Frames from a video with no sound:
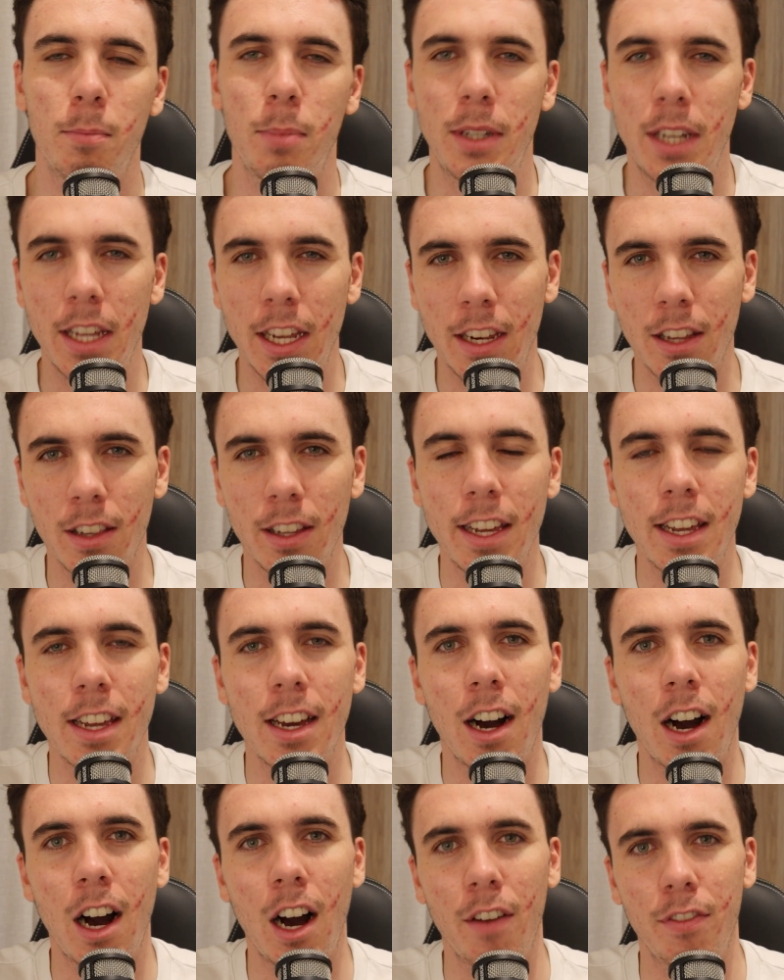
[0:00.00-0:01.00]
particularly
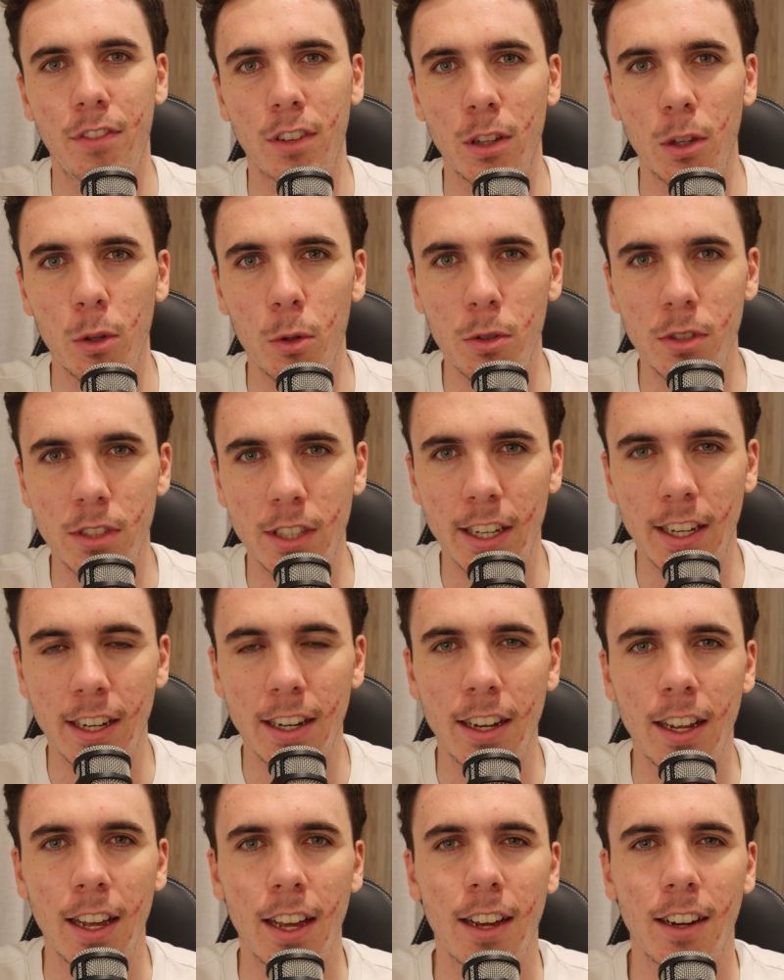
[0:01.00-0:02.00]
after
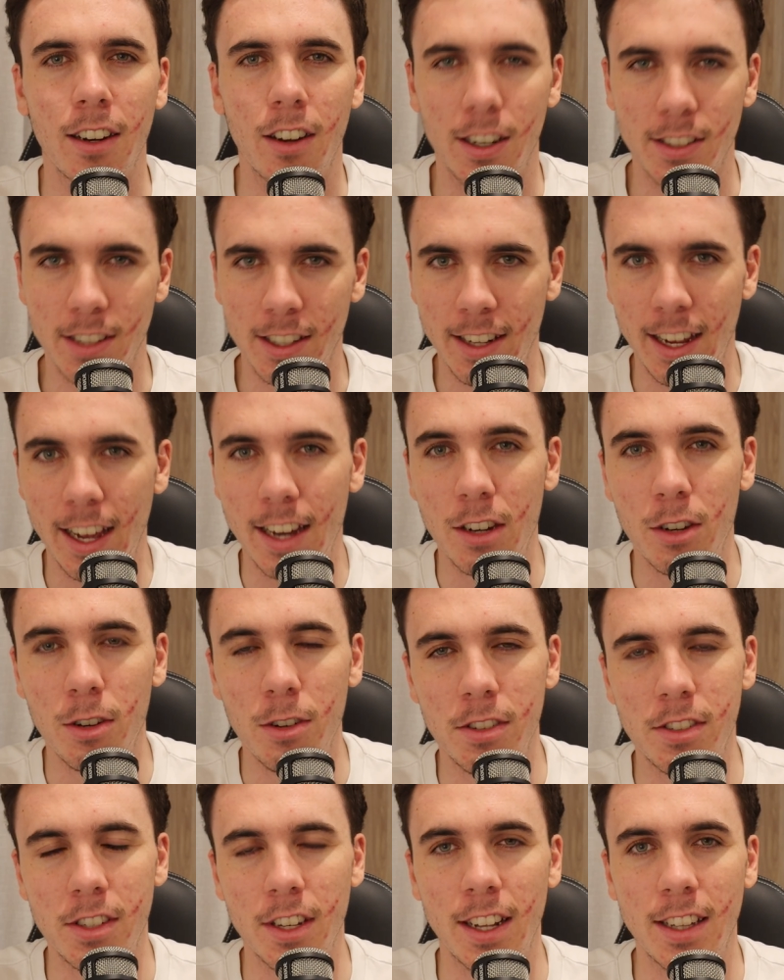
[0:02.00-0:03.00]
losing guys like Dan
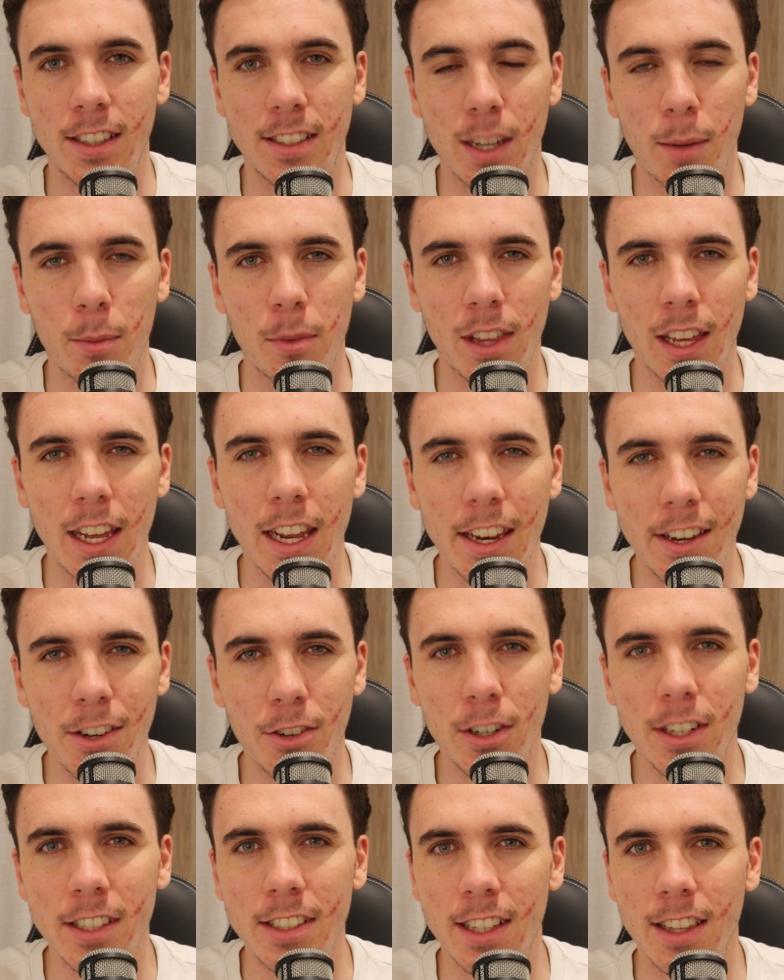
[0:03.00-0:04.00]
Houston and some of the
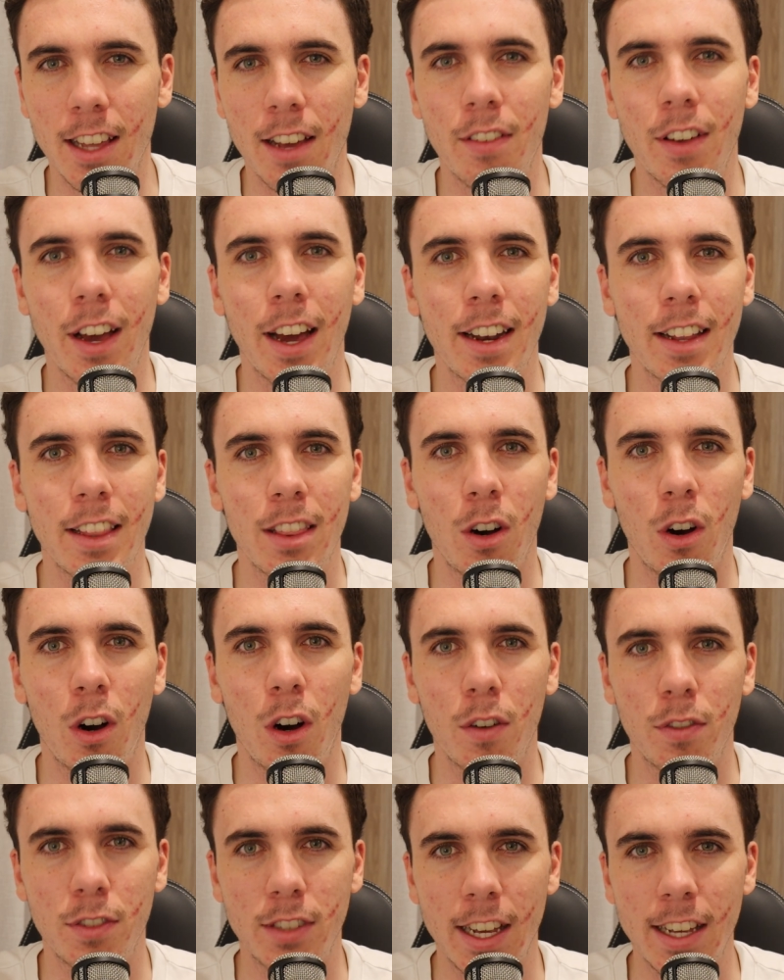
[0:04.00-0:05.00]
injuries that they've had in the
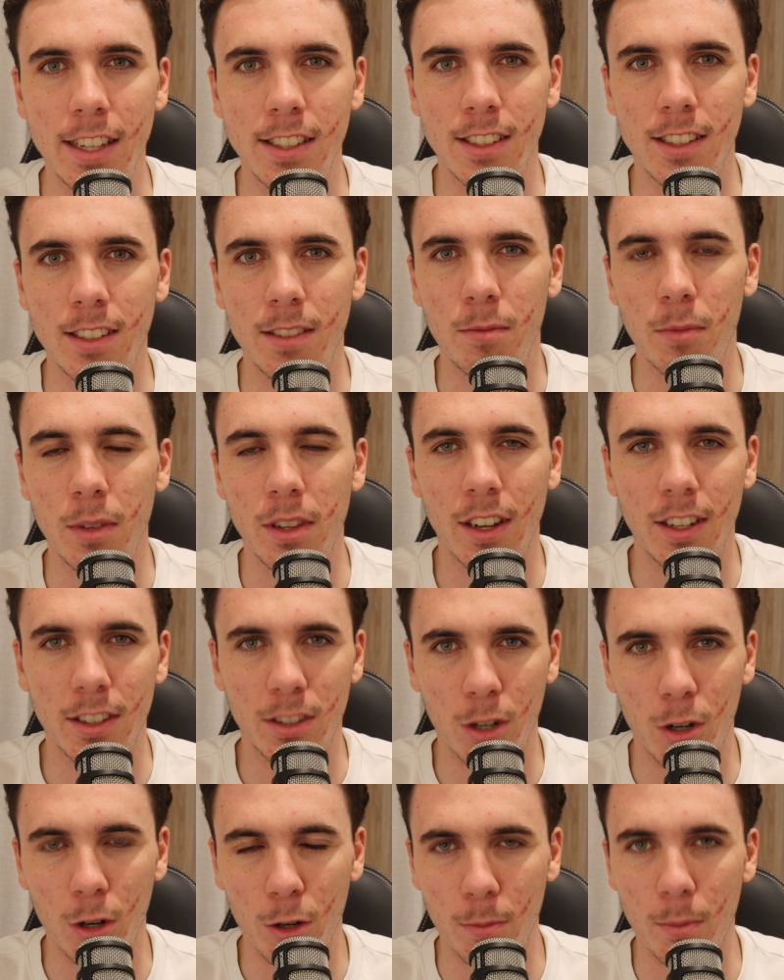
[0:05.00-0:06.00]
off-season with like
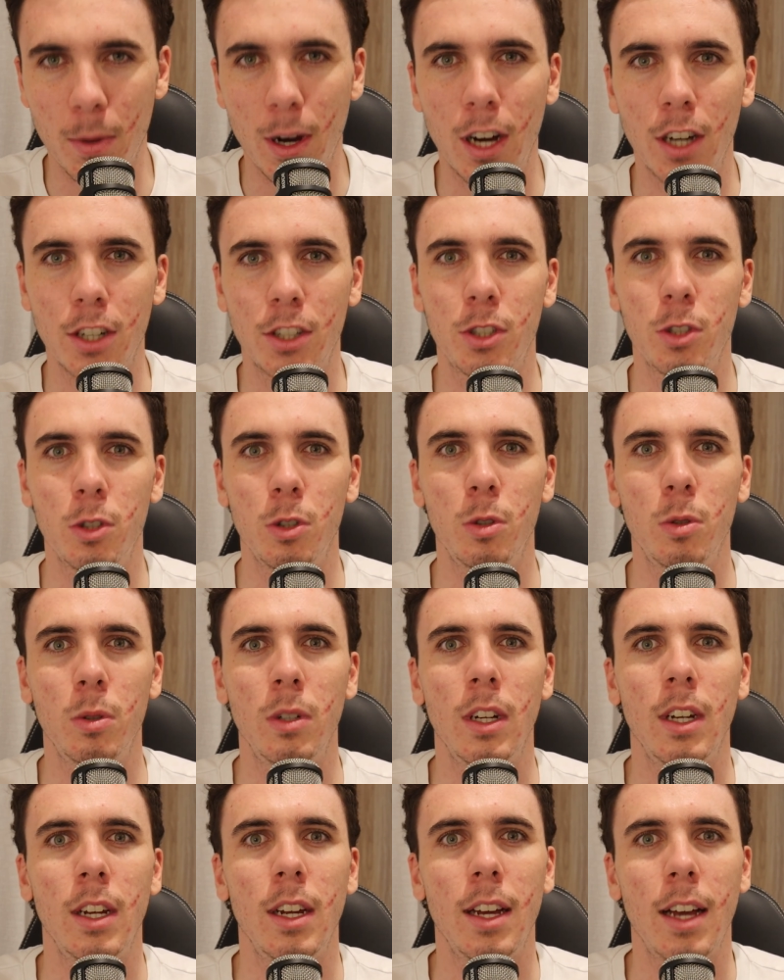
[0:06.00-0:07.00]
Todd Marshall,
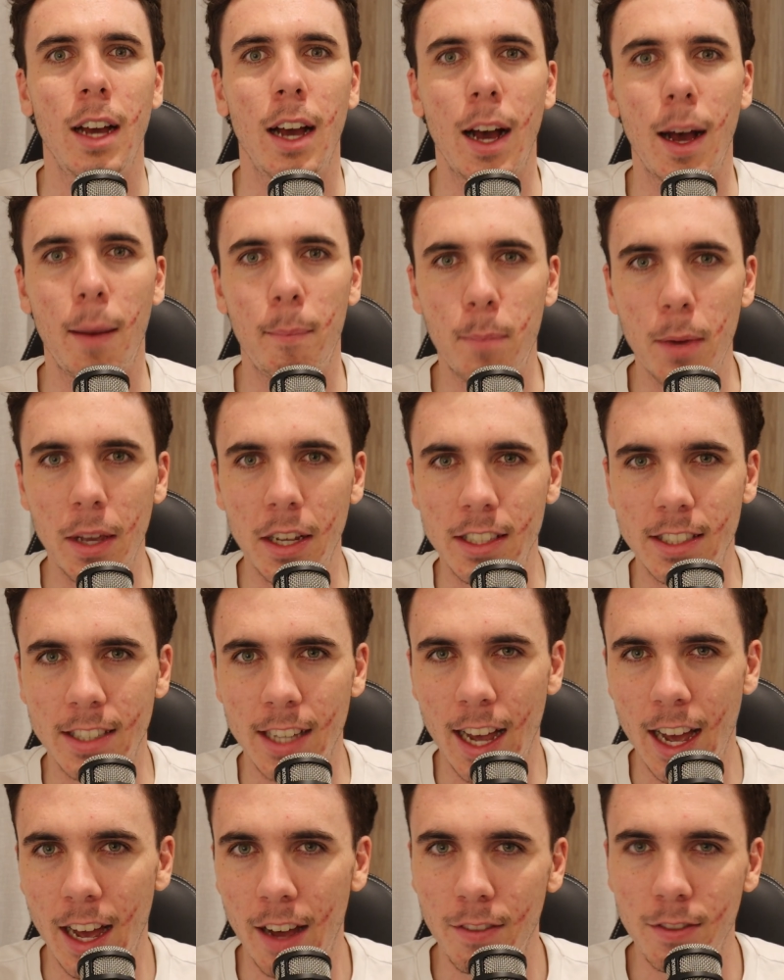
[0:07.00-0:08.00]
Big
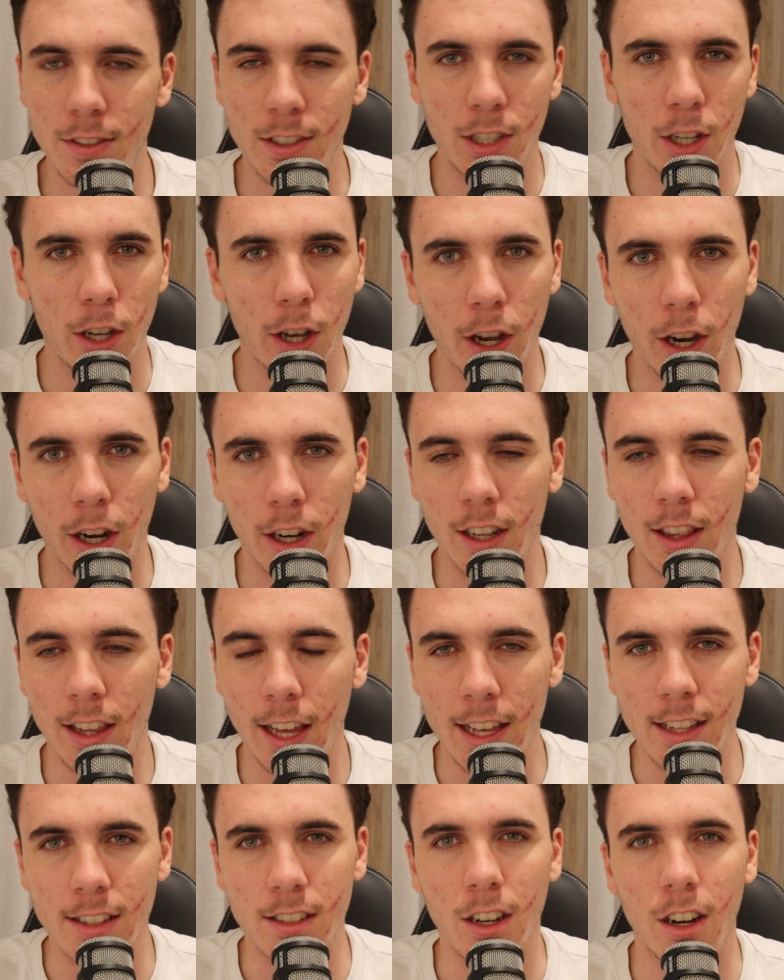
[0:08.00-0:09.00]
Sav, Zerk.
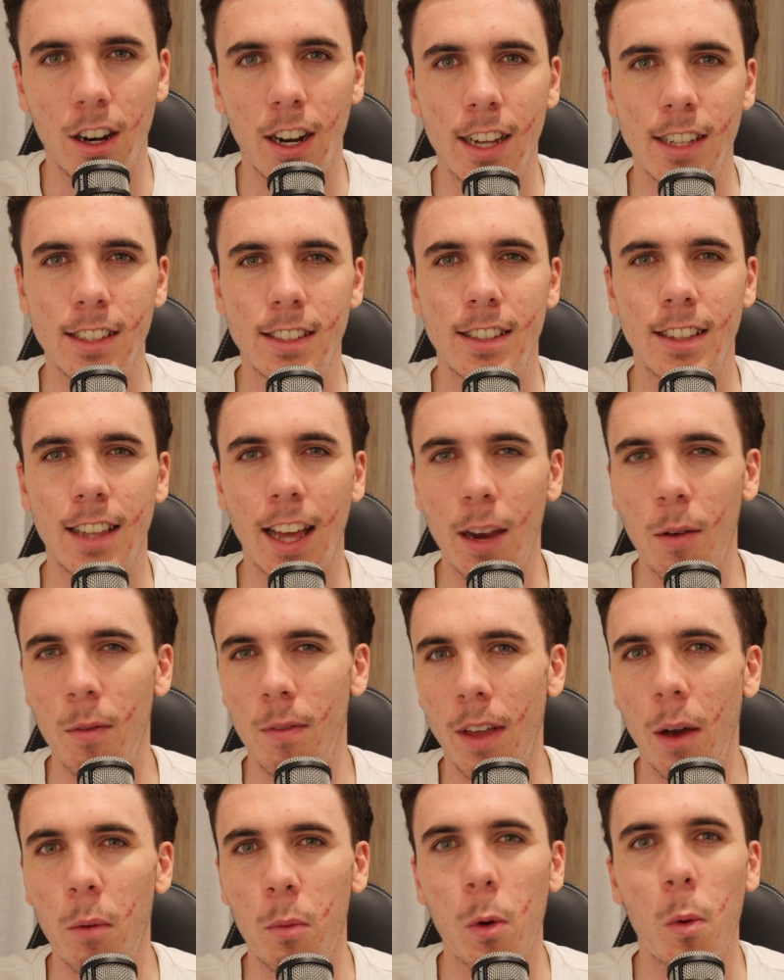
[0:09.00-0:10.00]
These guys,
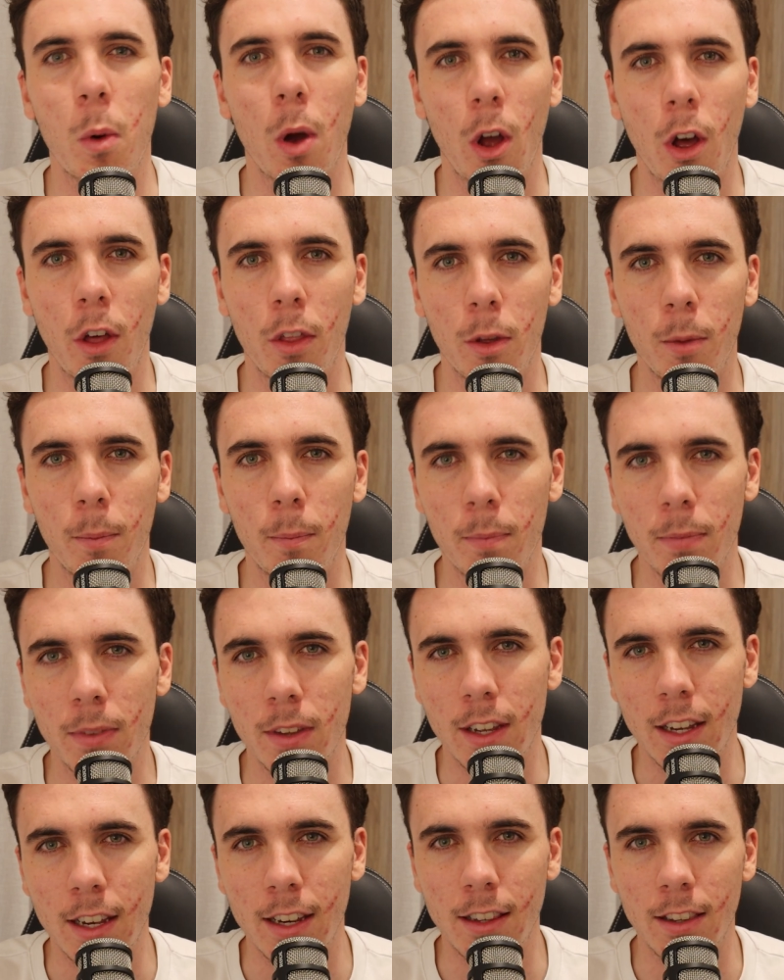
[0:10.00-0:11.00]
that will hurt
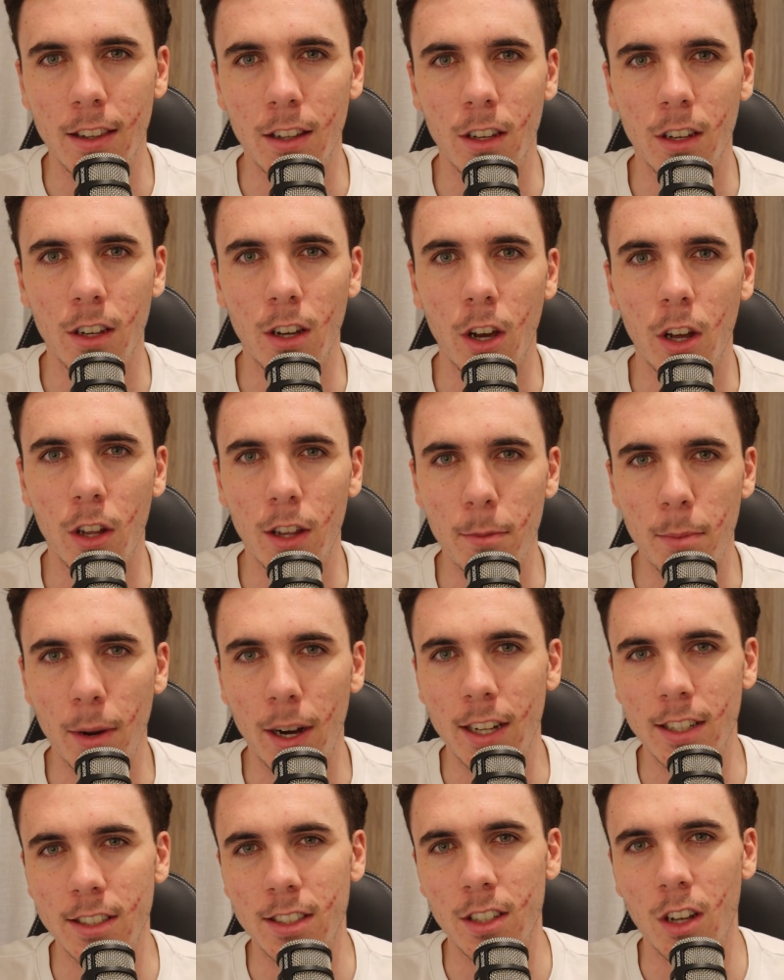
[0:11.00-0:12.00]
them in the early
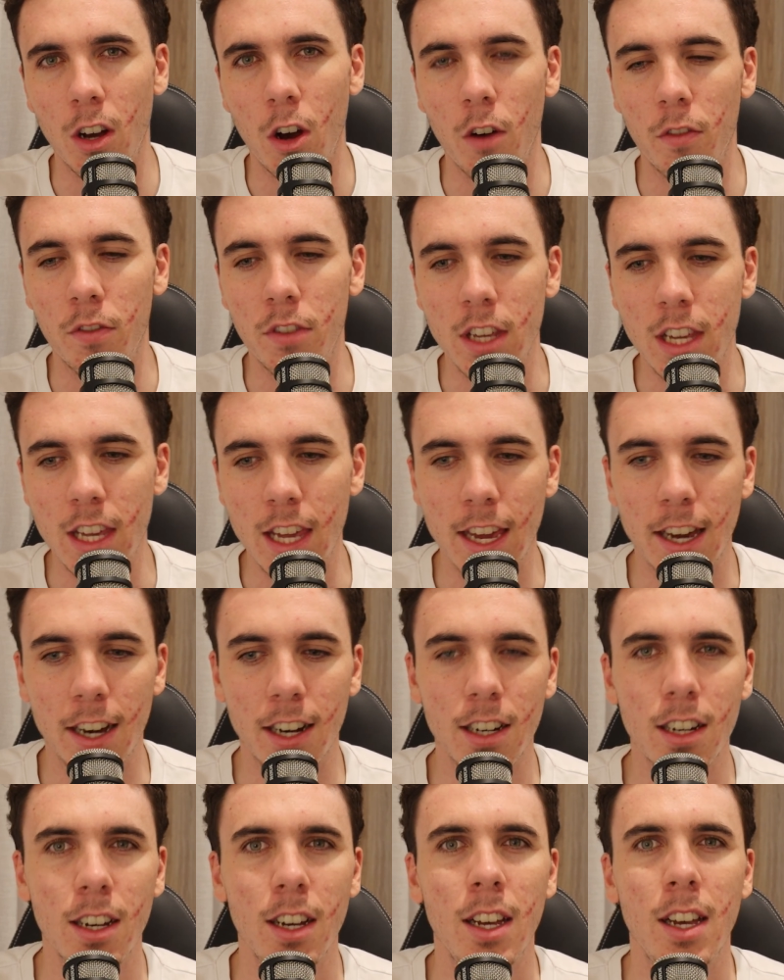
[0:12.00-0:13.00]
parts of the
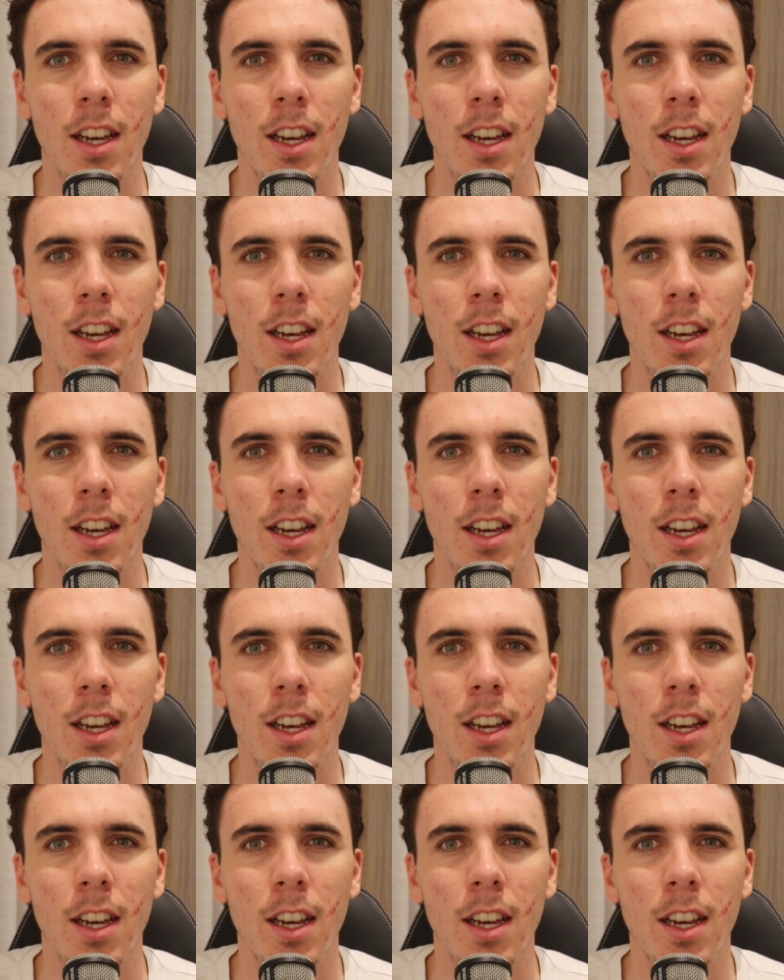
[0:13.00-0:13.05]
year,